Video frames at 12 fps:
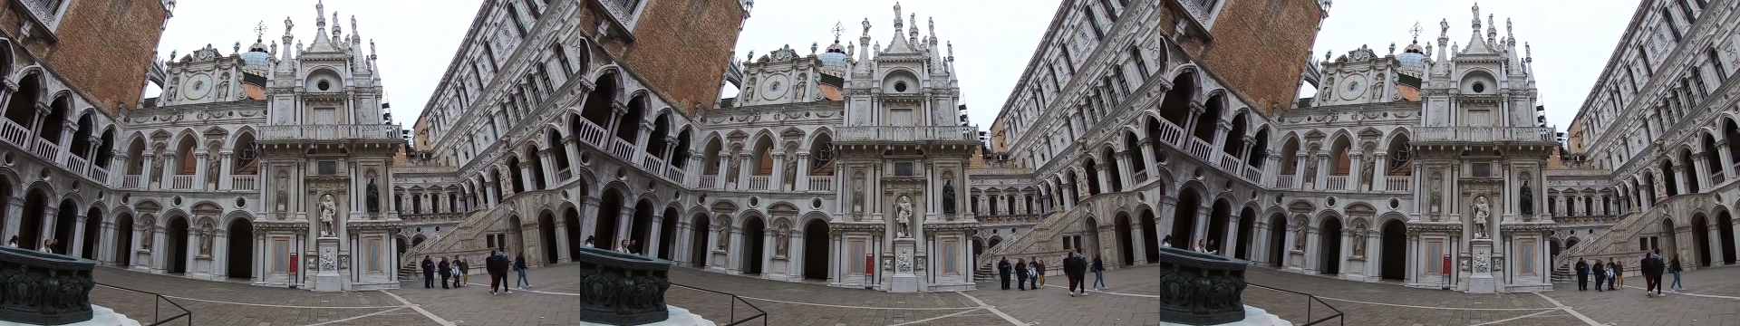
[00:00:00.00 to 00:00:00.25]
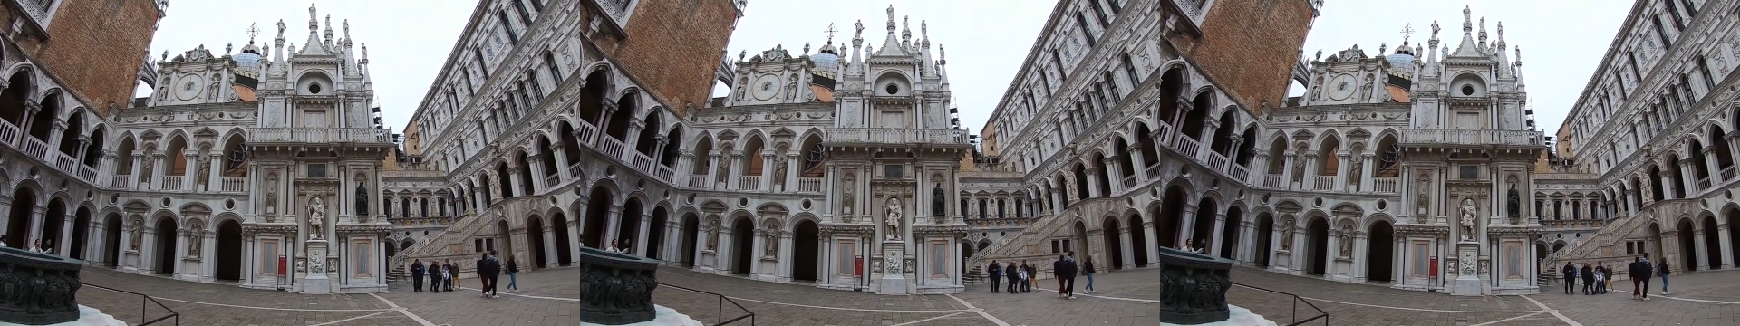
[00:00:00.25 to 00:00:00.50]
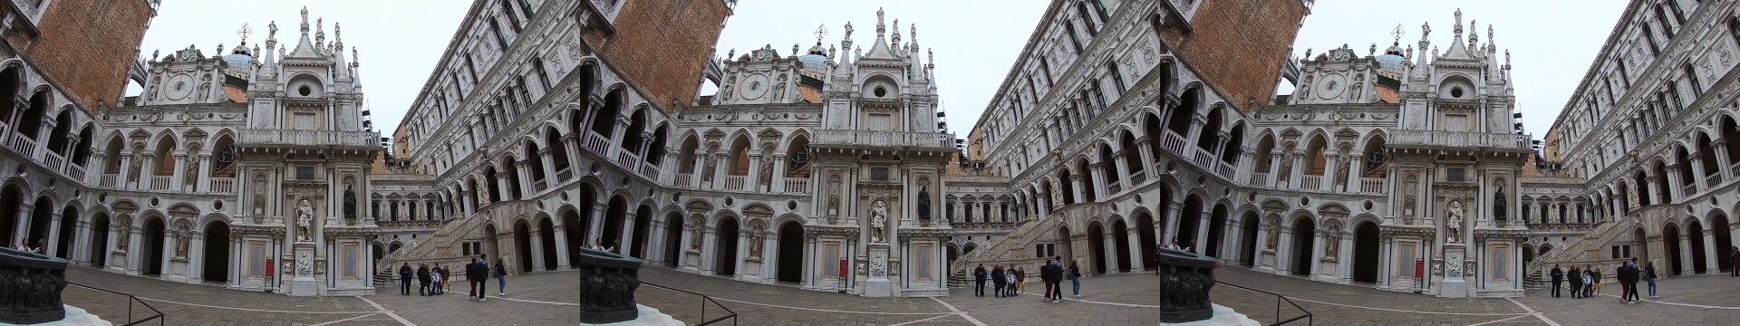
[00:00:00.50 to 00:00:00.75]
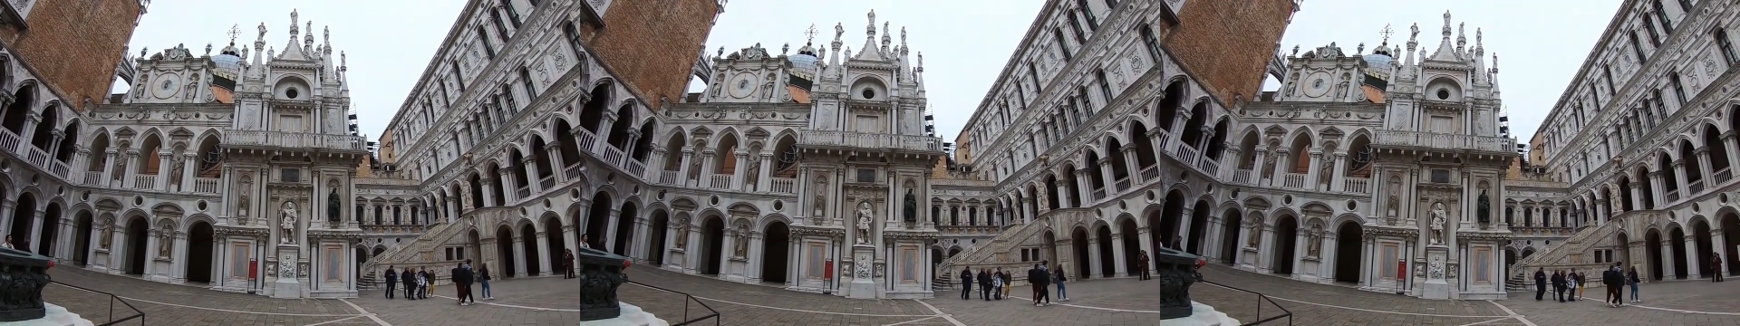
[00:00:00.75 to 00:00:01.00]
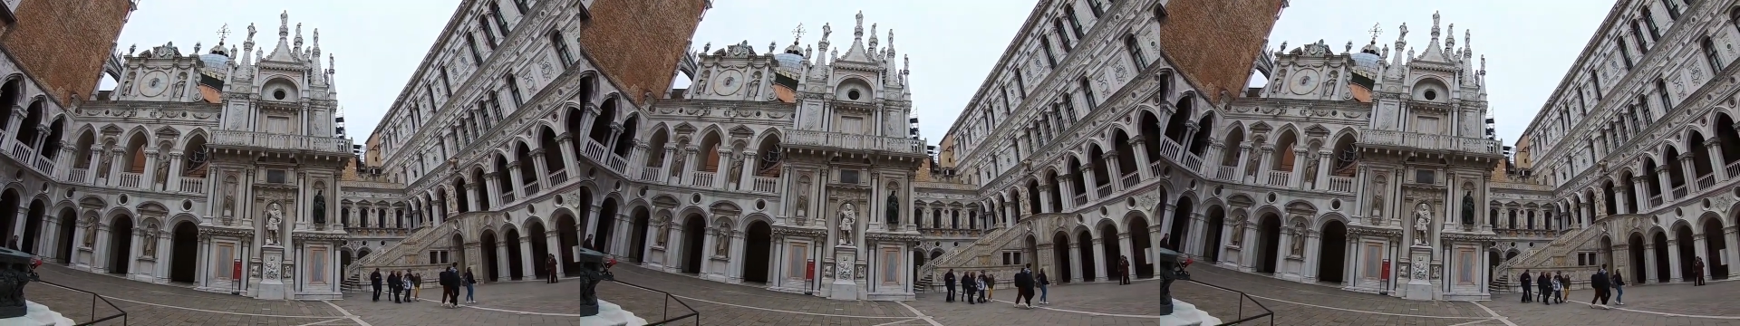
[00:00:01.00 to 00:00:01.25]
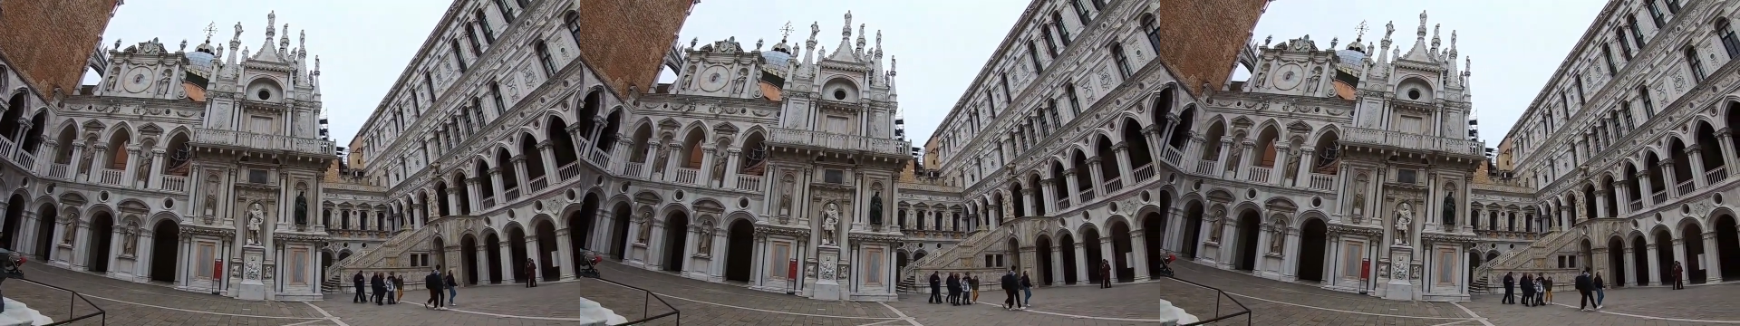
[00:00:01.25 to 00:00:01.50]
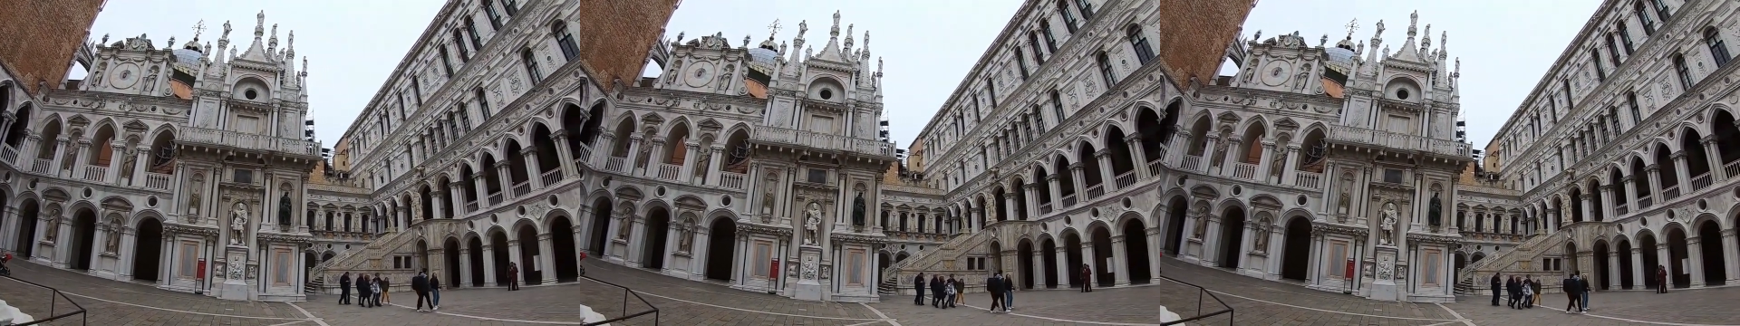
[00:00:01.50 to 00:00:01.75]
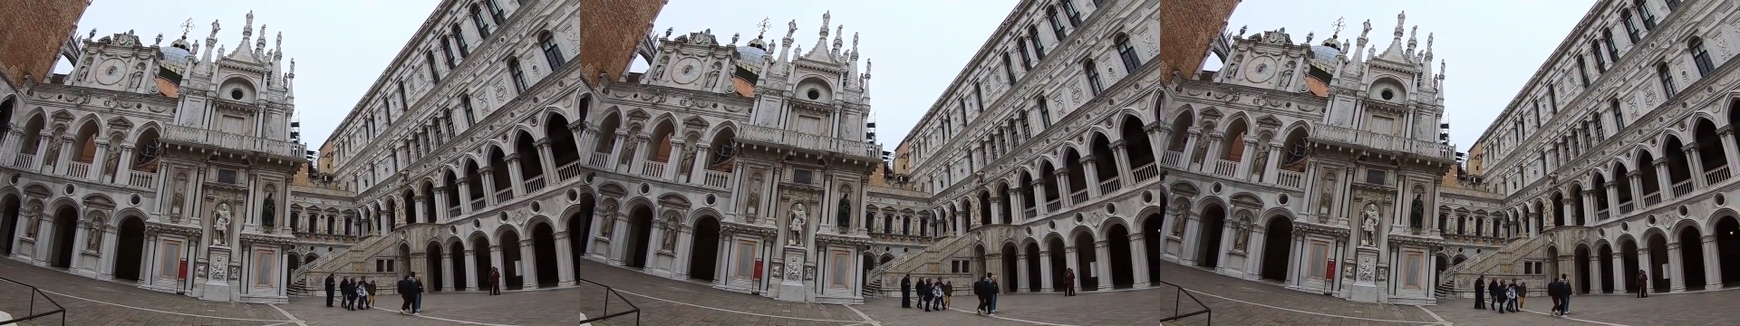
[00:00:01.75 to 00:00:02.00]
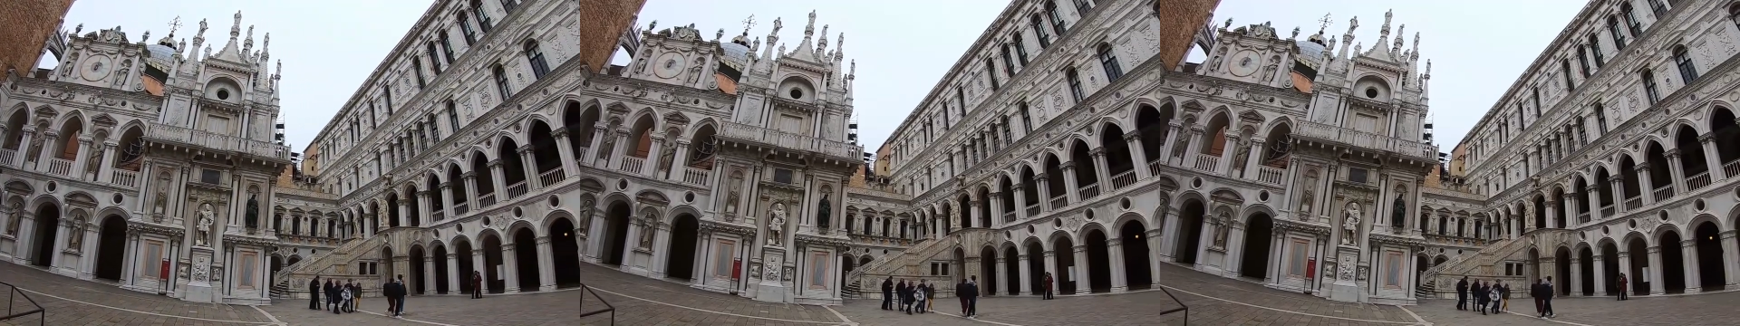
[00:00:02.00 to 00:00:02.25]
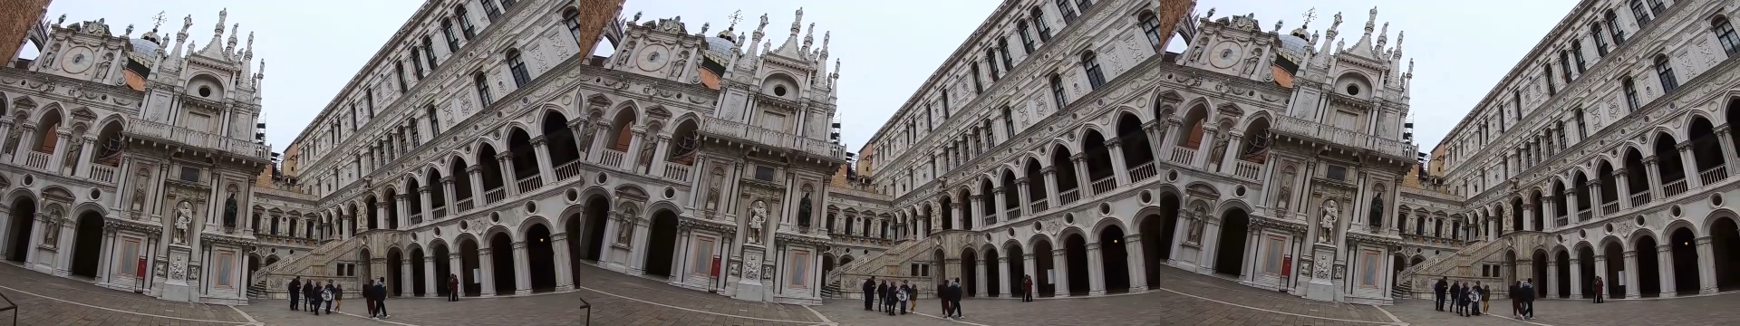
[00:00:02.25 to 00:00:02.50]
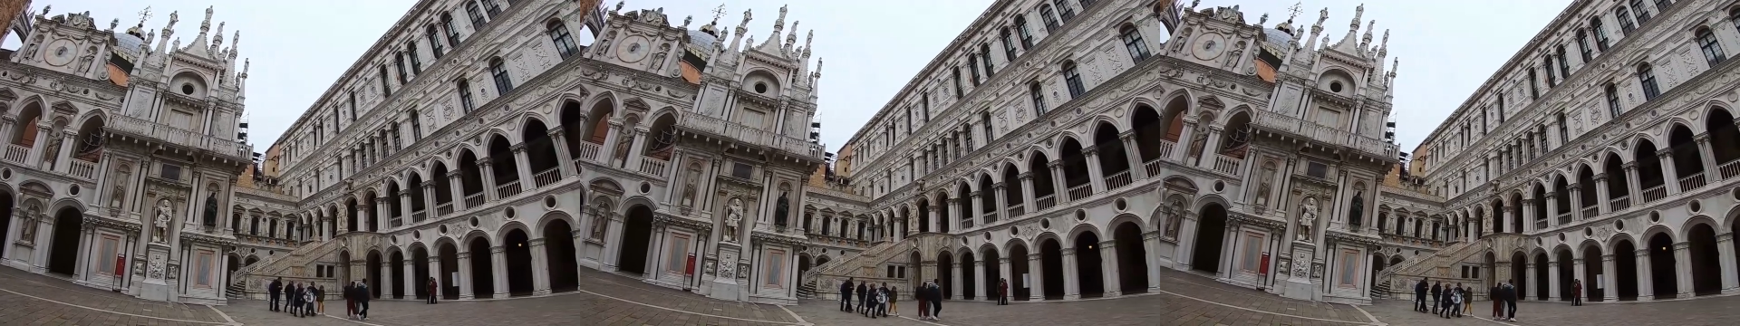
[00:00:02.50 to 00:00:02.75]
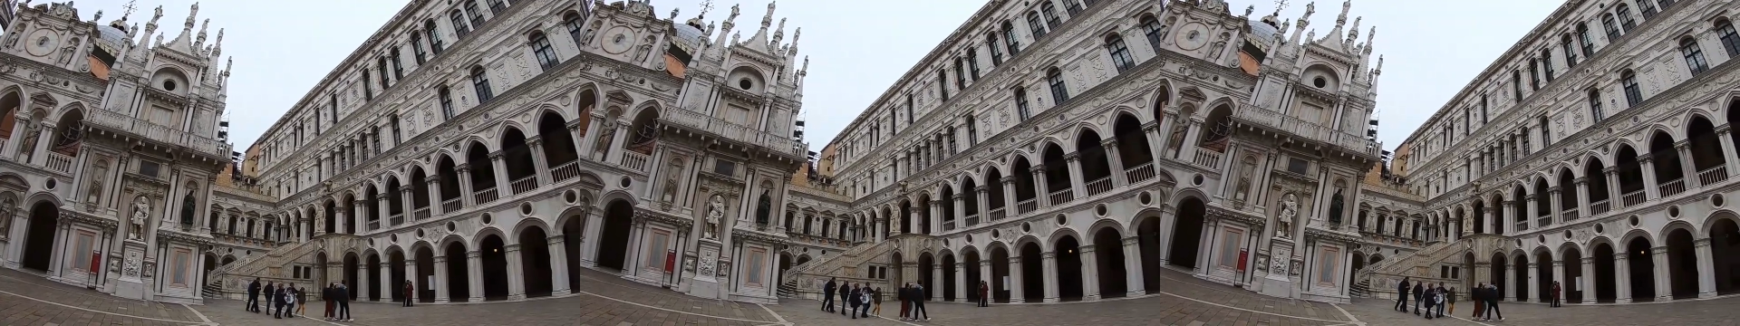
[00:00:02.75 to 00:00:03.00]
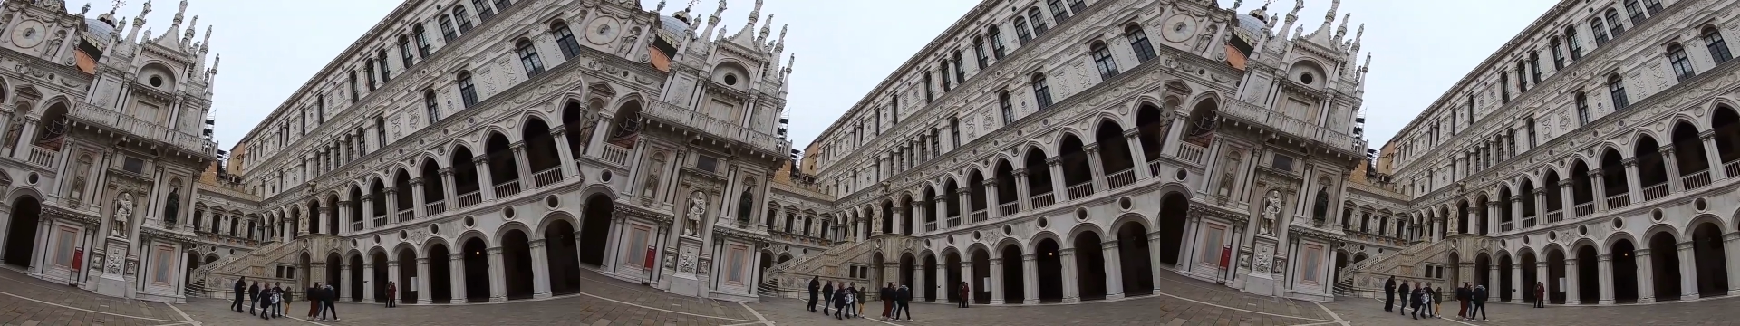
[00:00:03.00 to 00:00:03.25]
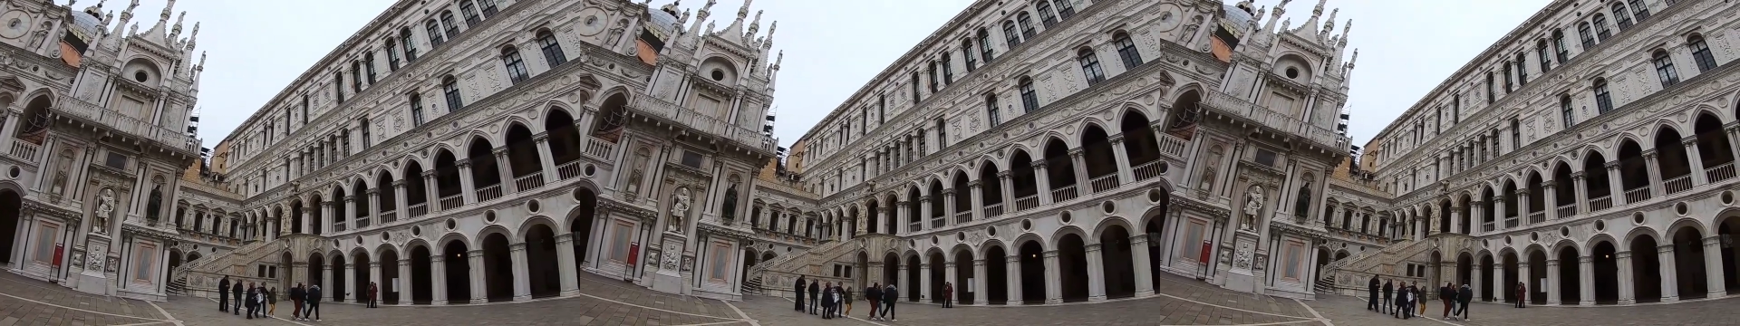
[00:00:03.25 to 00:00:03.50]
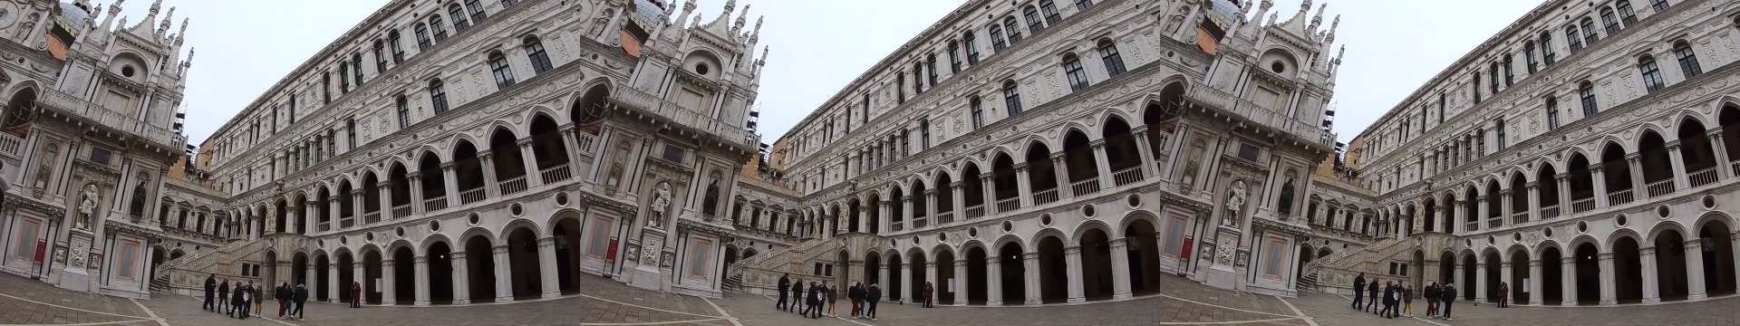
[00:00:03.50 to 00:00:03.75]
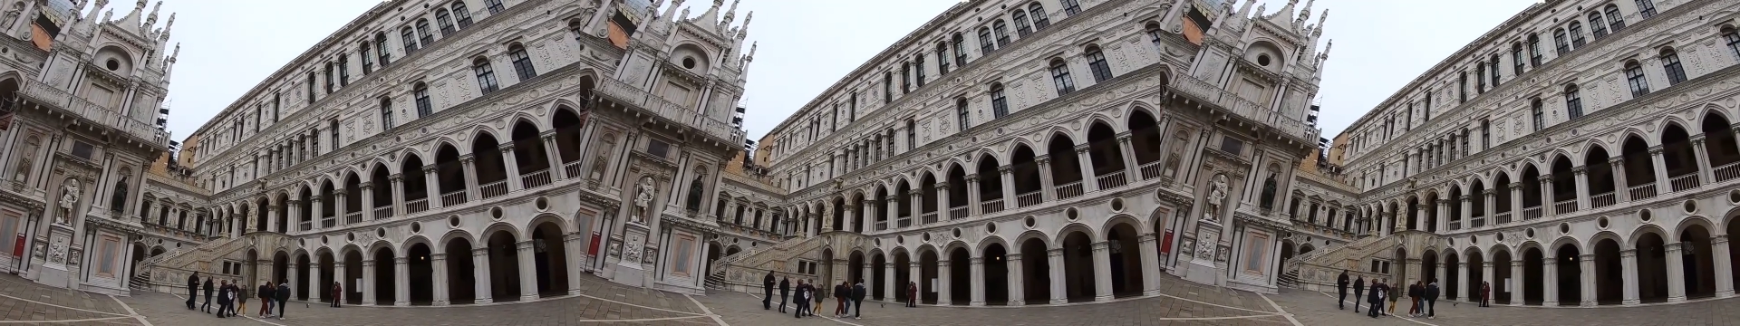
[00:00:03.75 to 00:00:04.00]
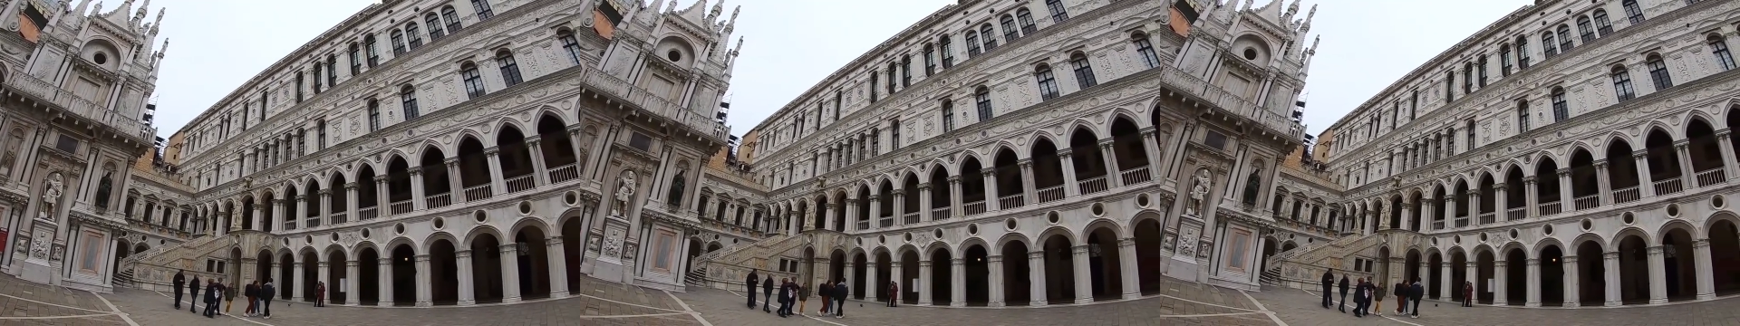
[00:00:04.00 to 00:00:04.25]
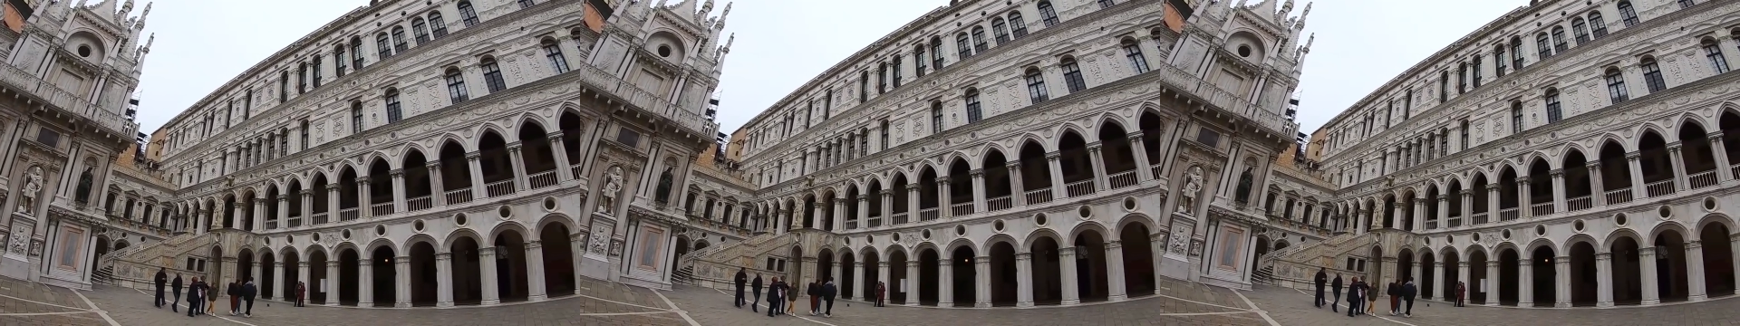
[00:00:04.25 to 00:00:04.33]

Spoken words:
[unreadable: no face in view]